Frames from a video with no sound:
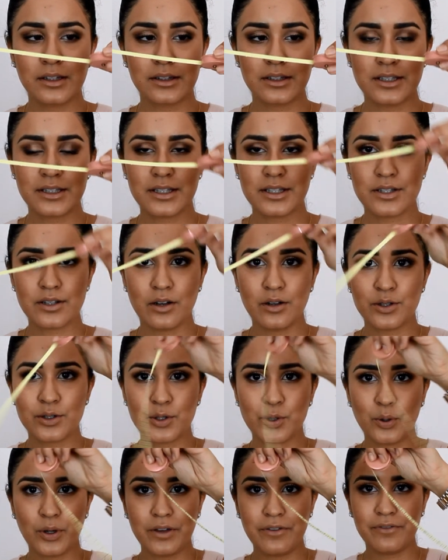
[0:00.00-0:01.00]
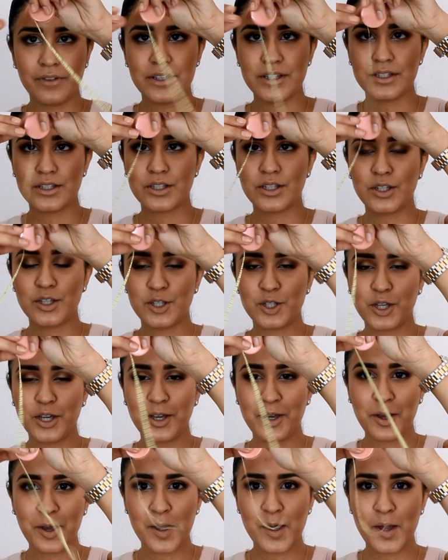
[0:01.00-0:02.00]
This is also a vintage
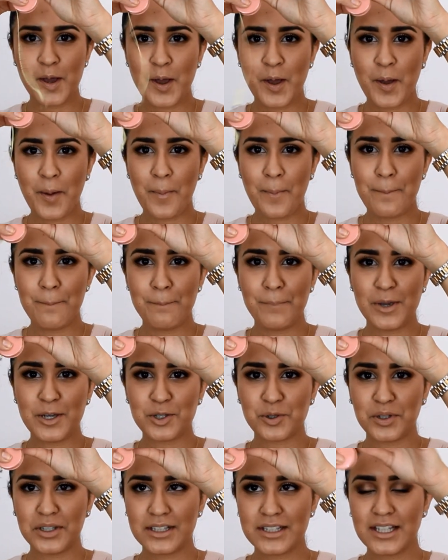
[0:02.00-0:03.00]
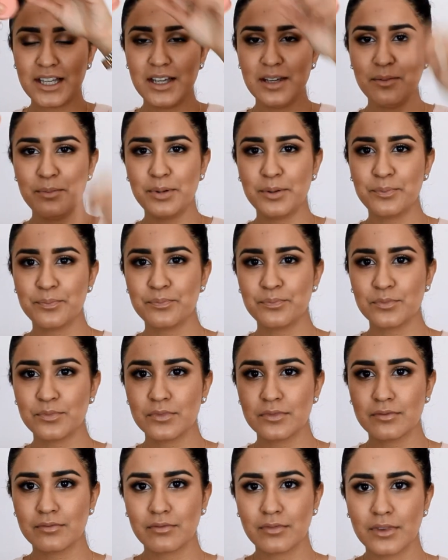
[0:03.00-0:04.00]
measuring tape.
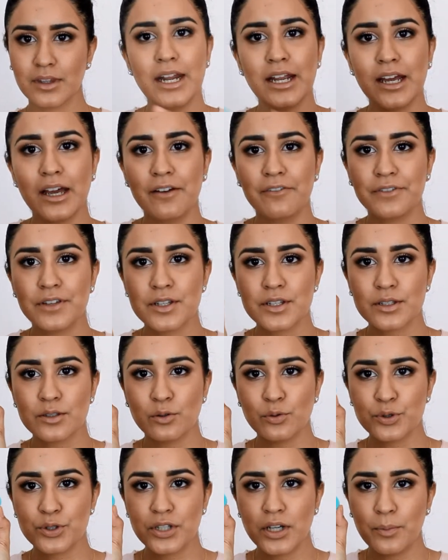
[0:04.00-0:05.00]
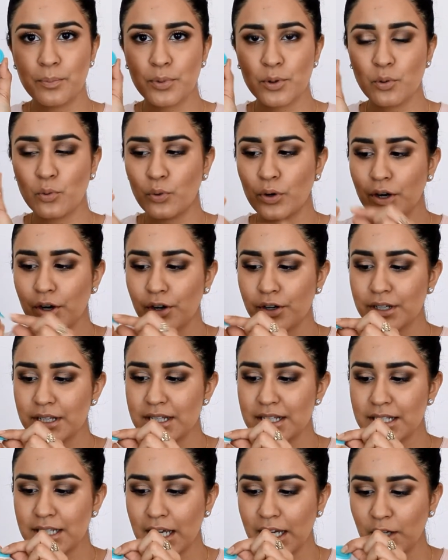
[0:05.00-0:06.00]
I have this little Tupperware
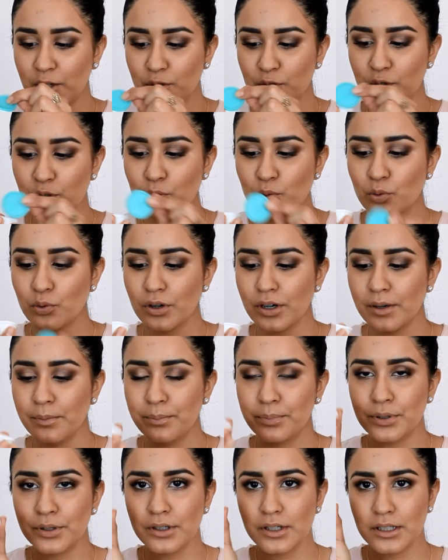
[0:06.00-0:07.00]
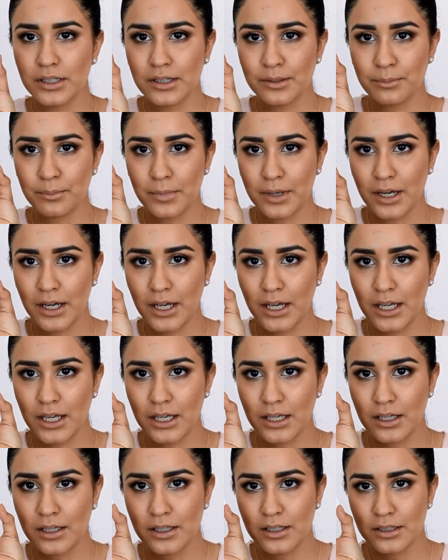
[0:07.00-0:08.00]
container where I put
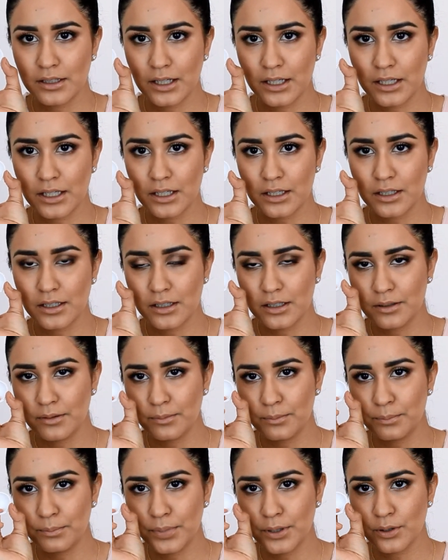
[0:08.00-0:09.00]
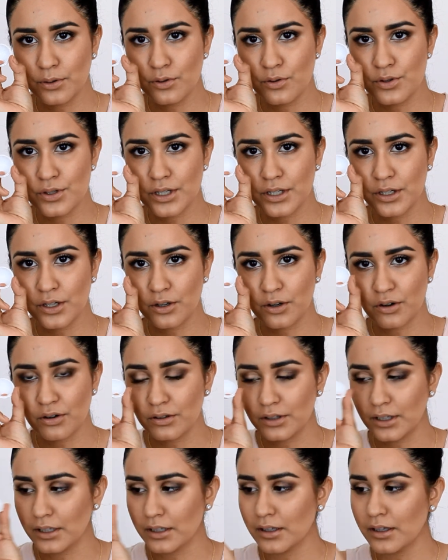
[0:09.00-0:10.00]
my like pillows in
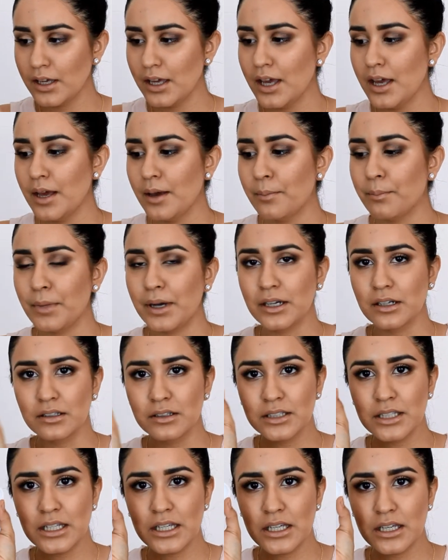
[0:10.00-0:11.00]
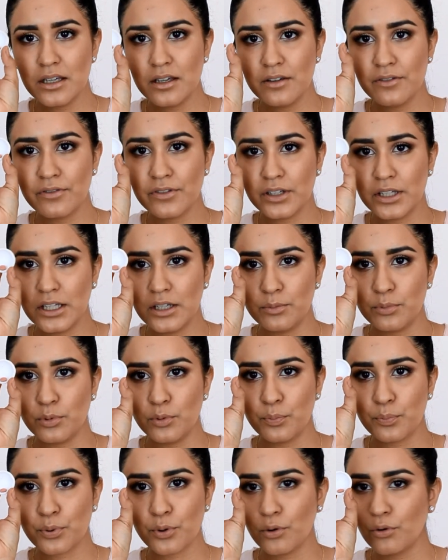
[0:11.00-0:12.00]
here, like my Aleve,
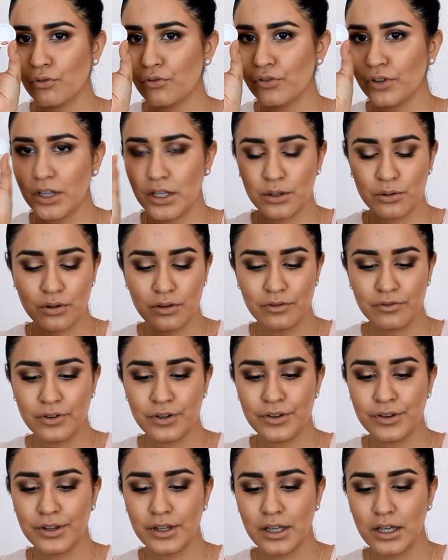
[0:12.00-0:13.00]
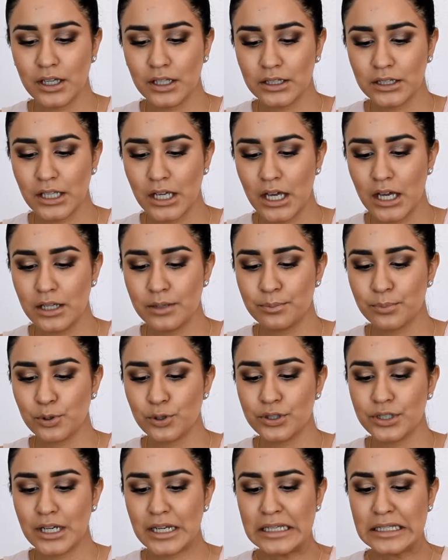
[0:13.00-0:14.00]
ibuprofen, or everything that
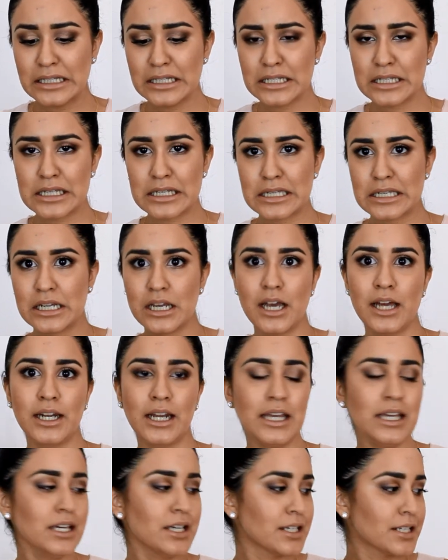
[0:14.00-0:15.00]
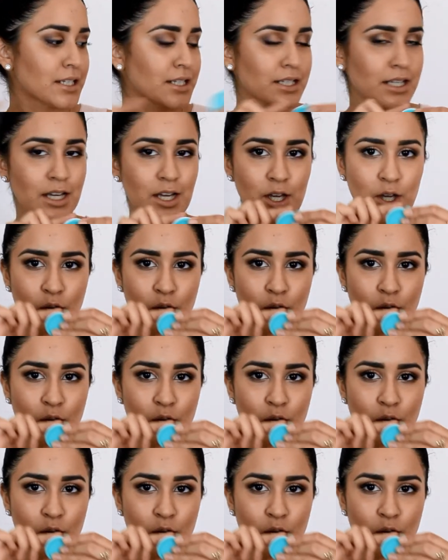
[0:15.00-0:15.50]
pertains to headaches,